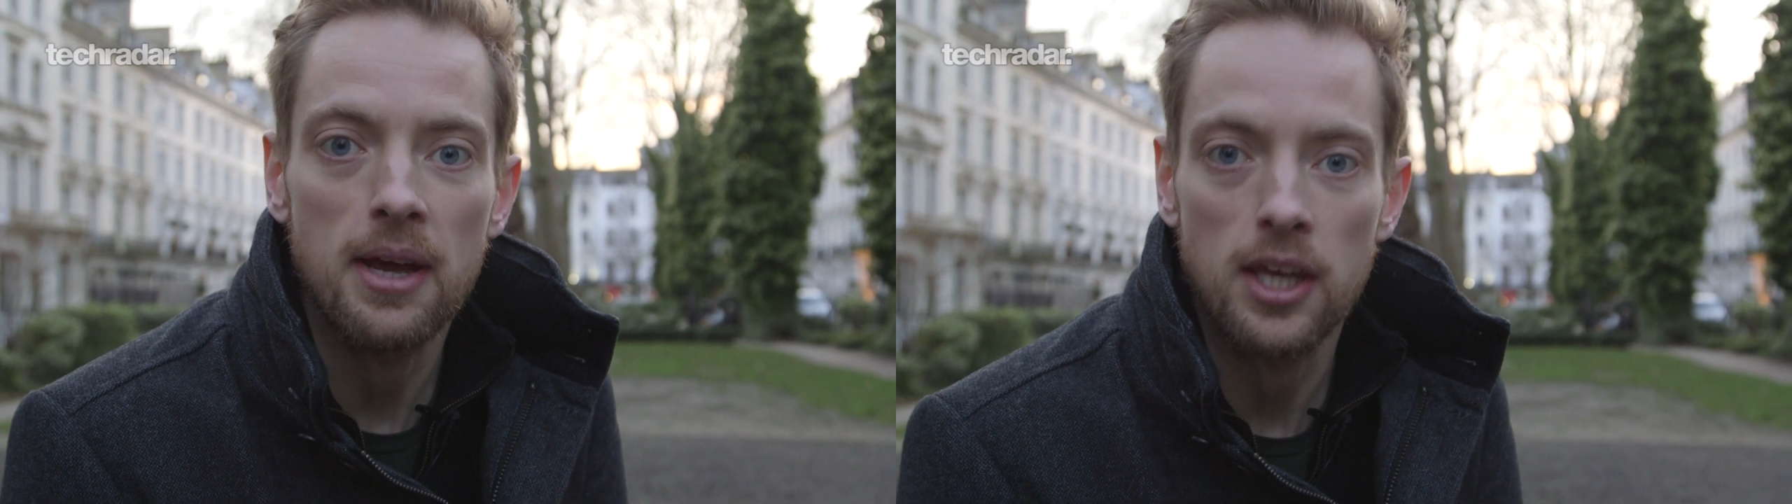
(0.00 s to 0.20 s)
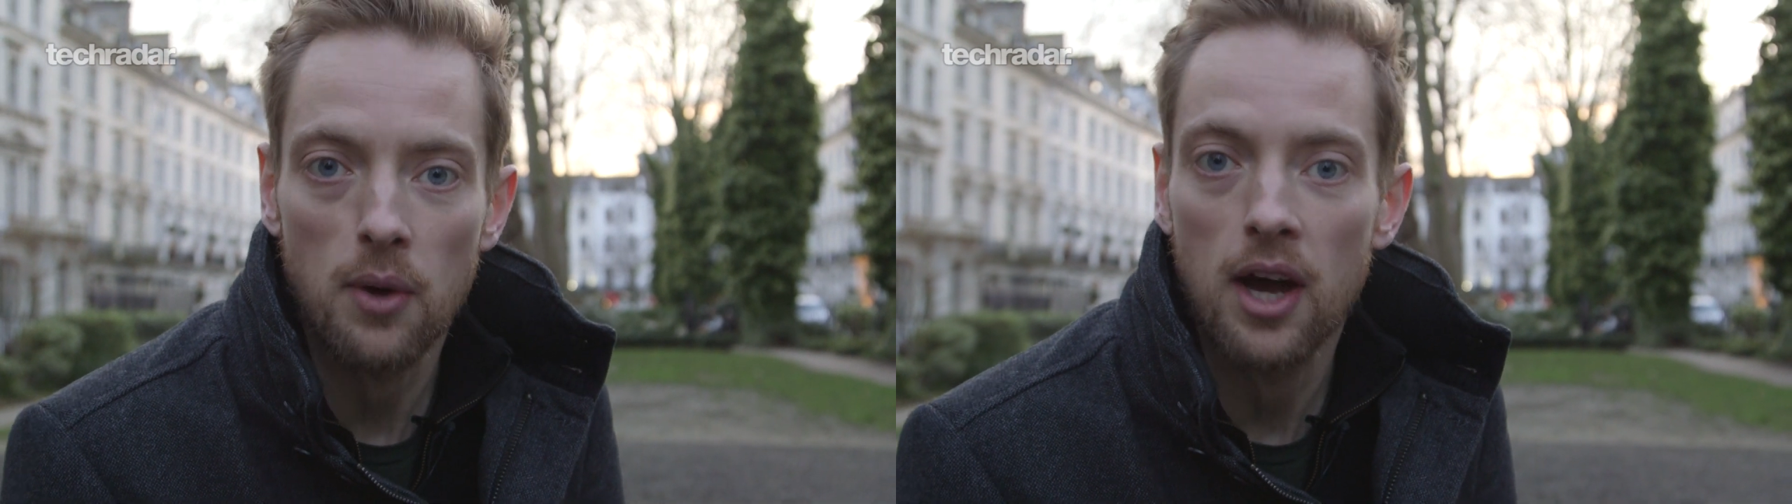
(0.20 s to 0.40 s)

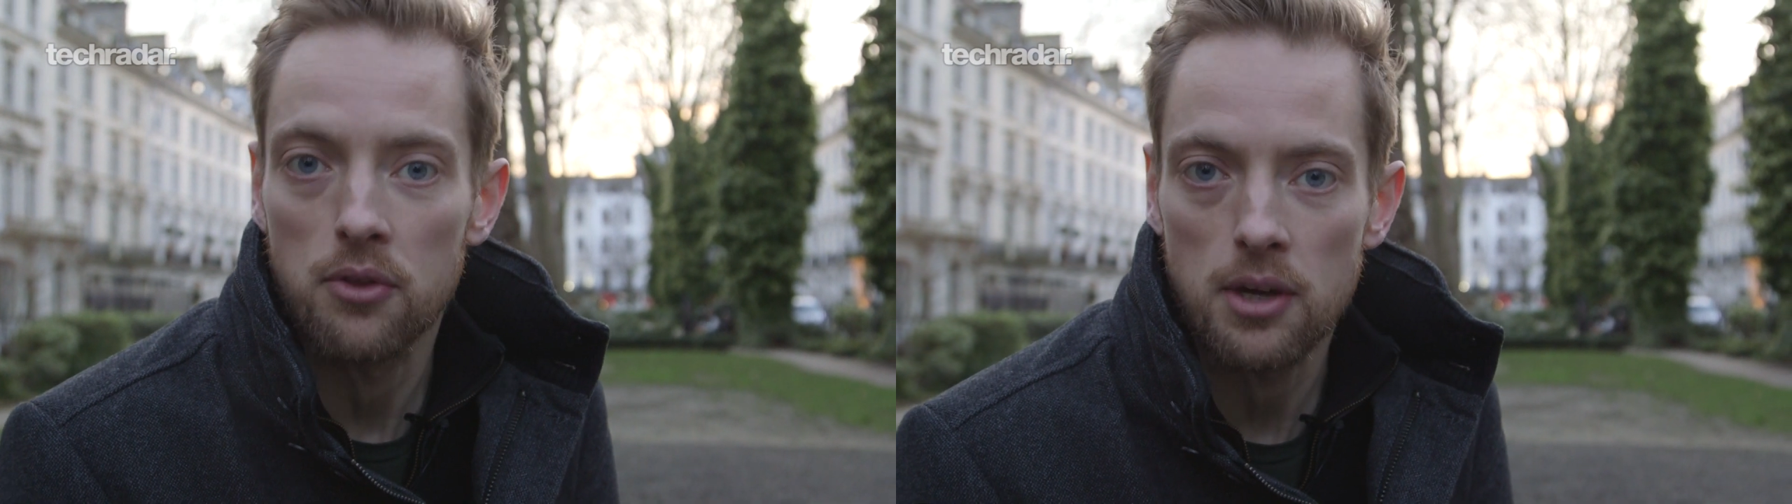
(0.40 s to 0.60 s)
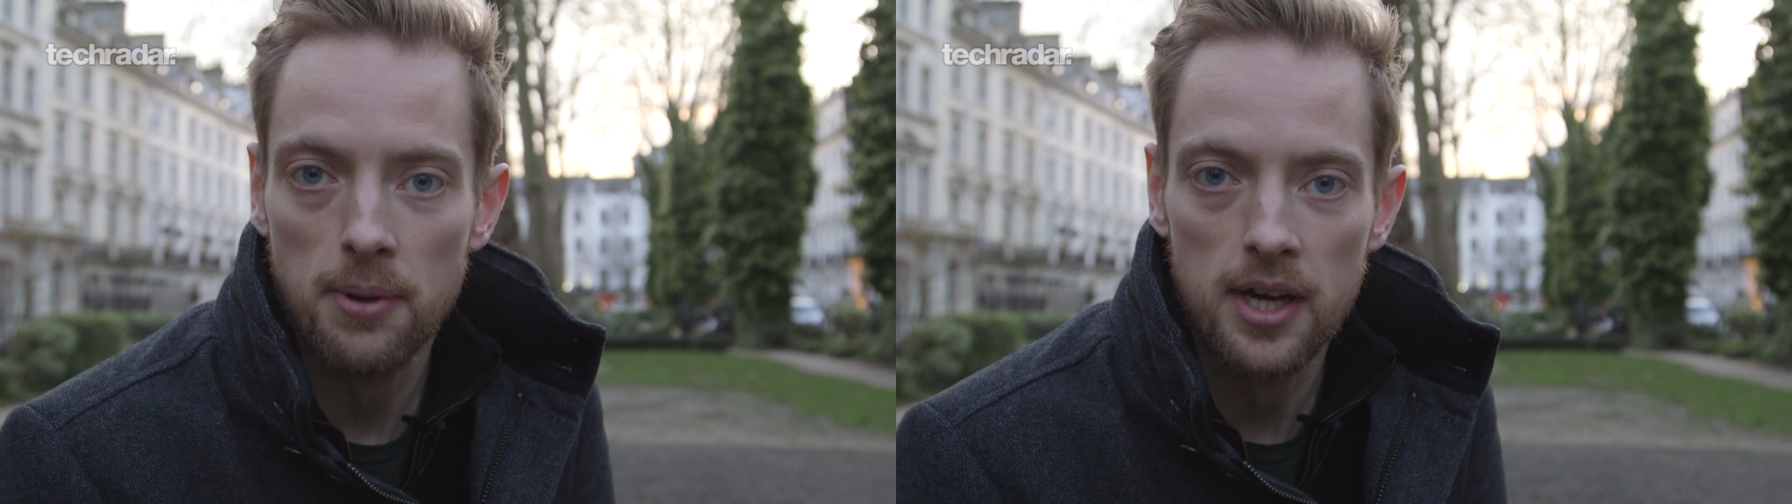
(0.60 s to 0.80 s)
make you a
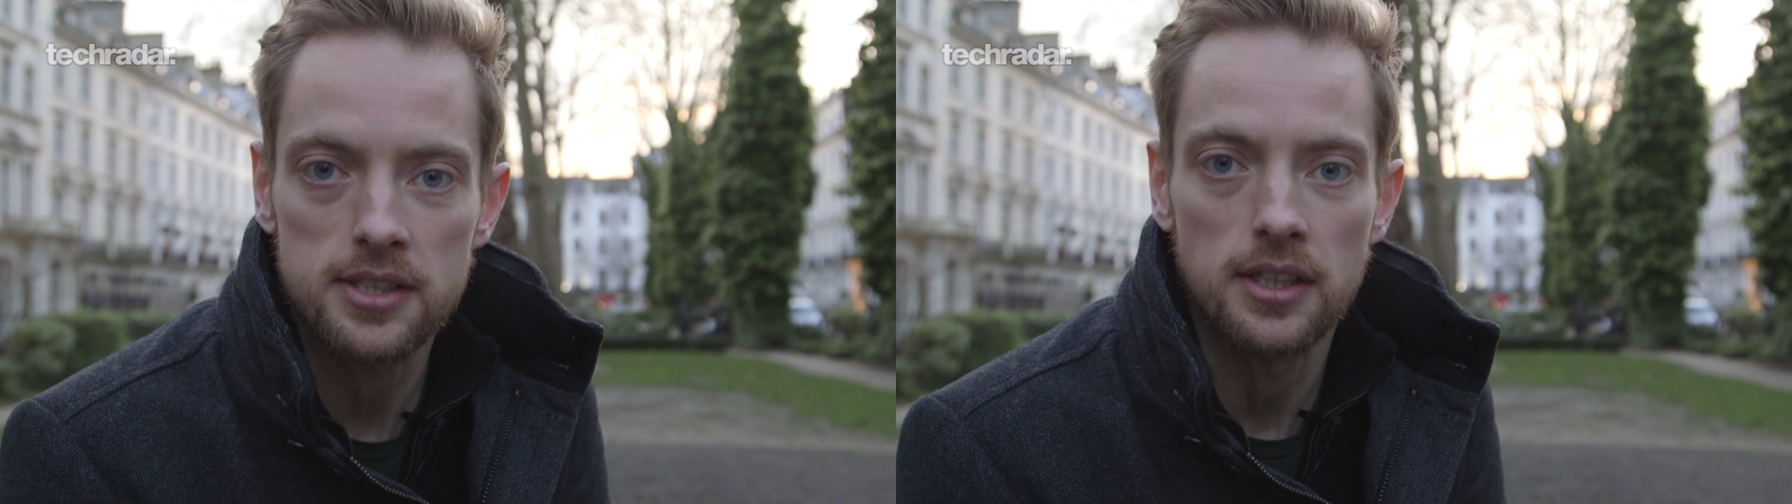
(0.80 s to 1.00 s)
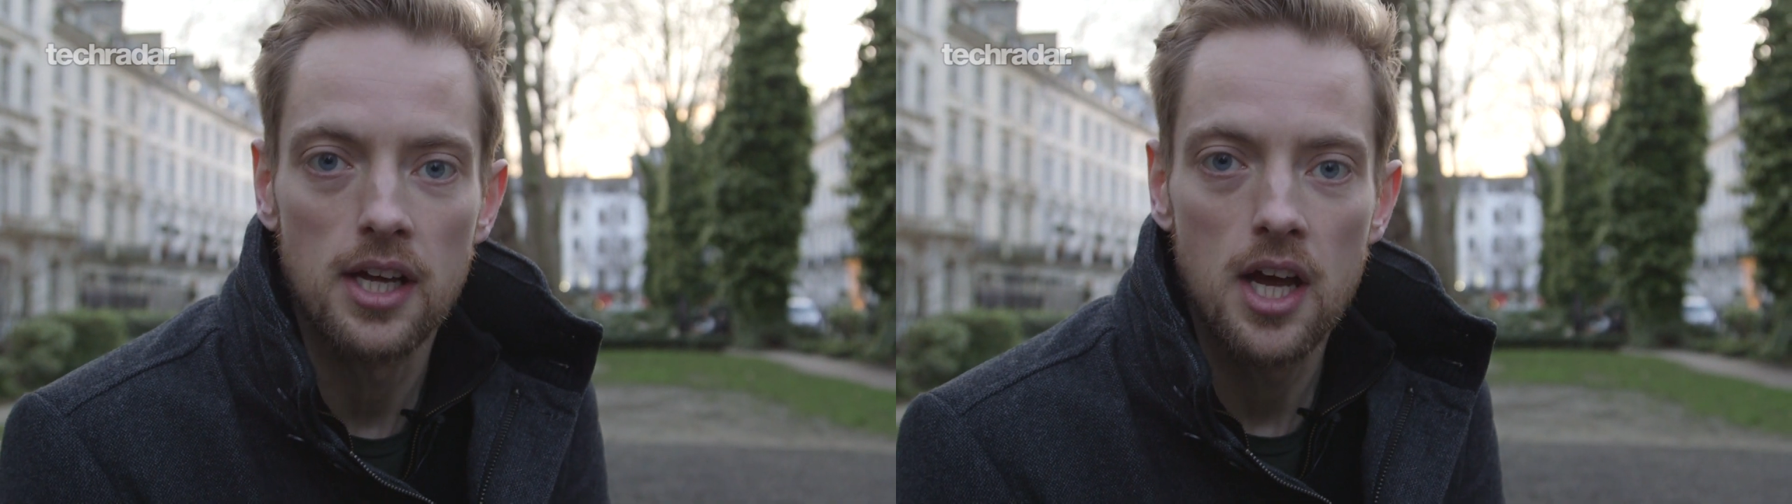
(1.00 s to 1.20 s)
healthier
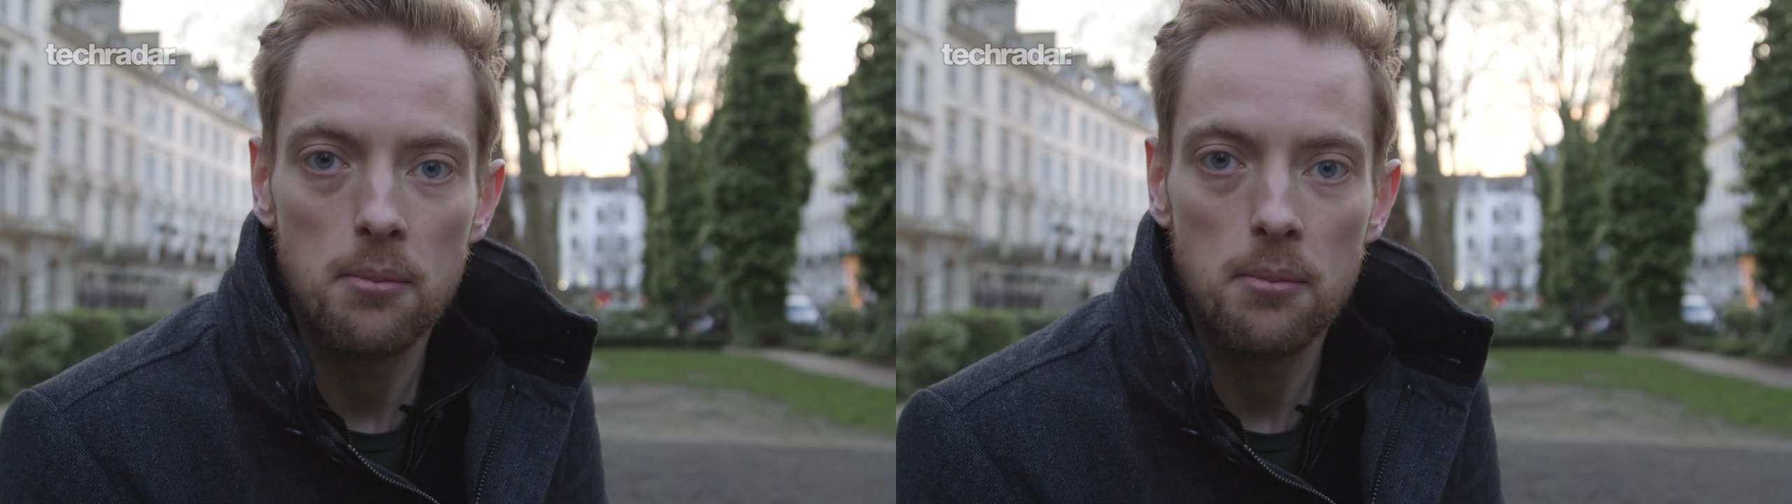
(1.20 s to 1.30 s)
person,